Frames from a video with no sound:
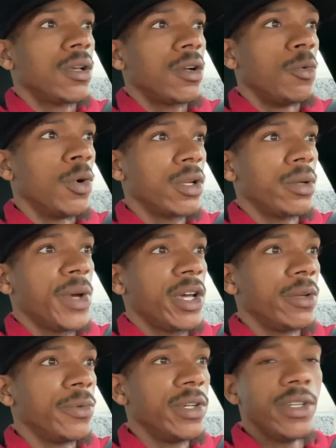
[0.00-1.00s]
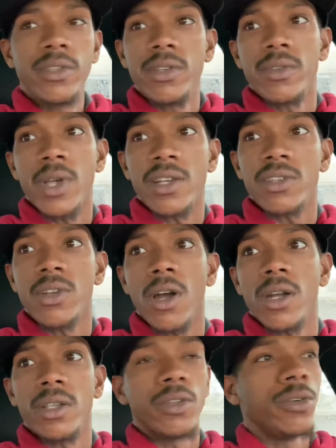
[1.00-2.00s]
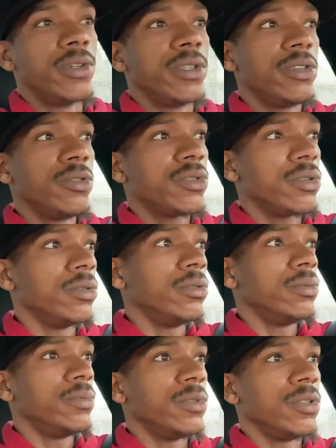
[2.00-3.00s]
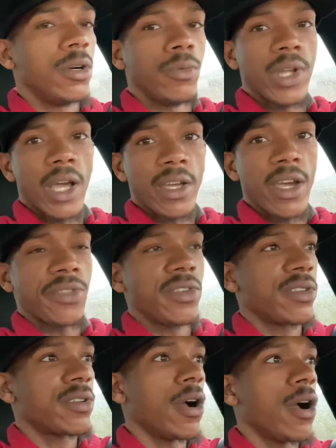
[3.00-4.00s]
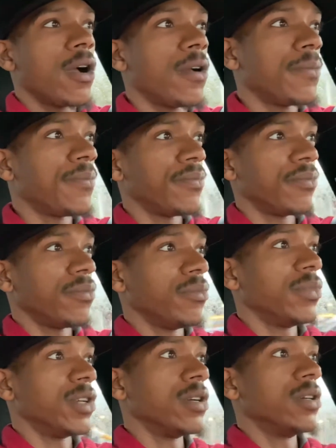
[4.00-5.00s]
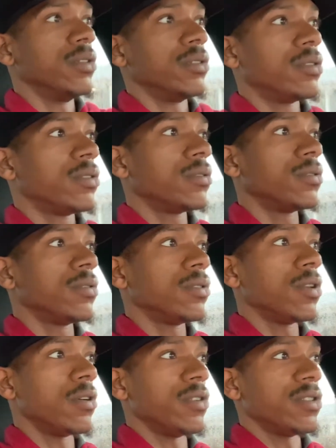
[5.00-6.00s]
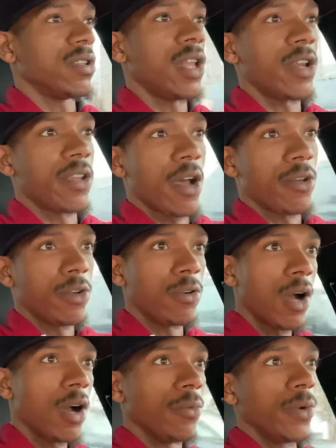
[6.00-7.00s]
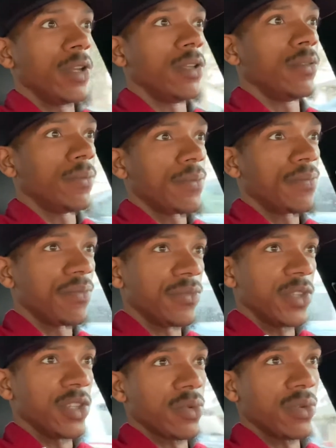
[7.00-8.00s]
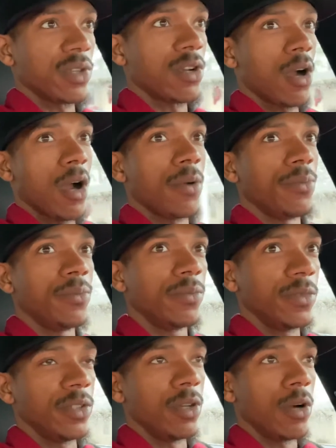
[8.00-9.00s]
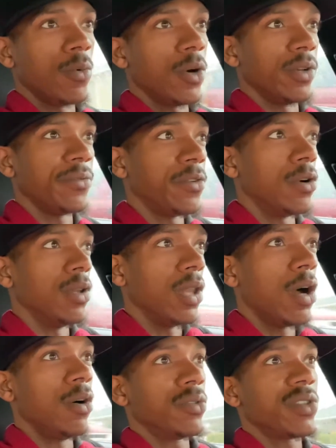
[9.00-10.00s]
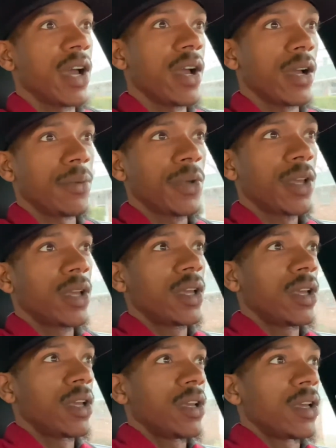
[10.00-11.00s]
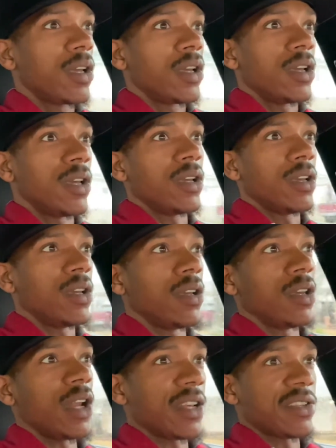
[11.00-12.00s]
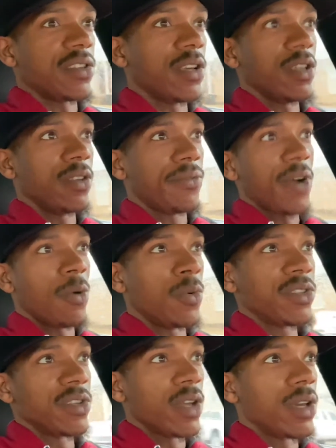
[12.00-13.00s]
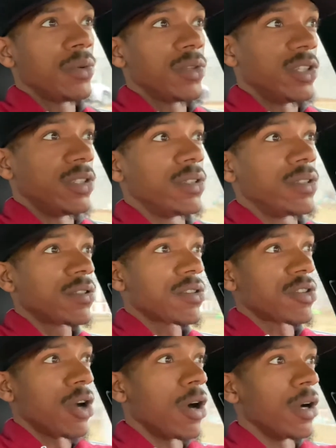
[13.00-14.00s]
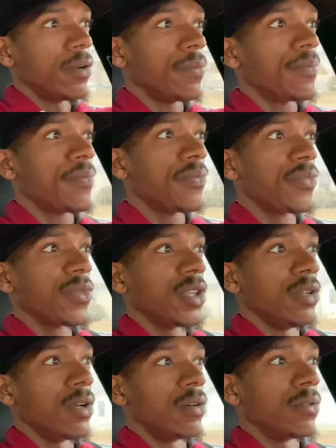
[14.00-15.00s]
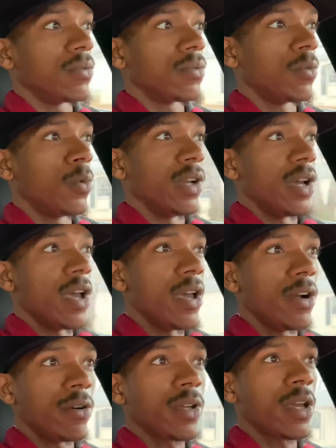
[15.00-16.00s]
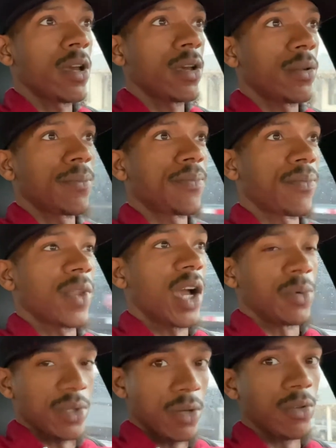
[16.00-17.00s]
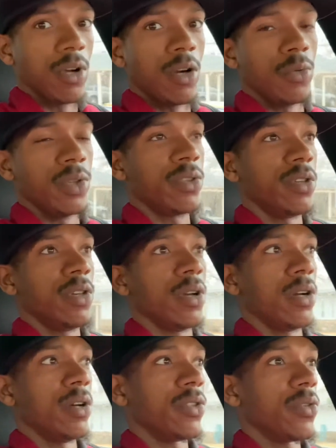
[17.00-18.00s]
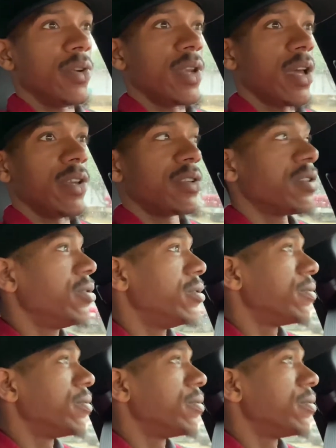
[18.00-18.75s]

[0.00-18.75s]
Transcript: One of the main reasons I started doing YouTube, you know, when I got this car, because, you know, as a lot of y'all know already, this was a car I, you know, wanted for a long time. And I said if I wasn't able to start, you know, with a Hellcat, I was going to go with the 392.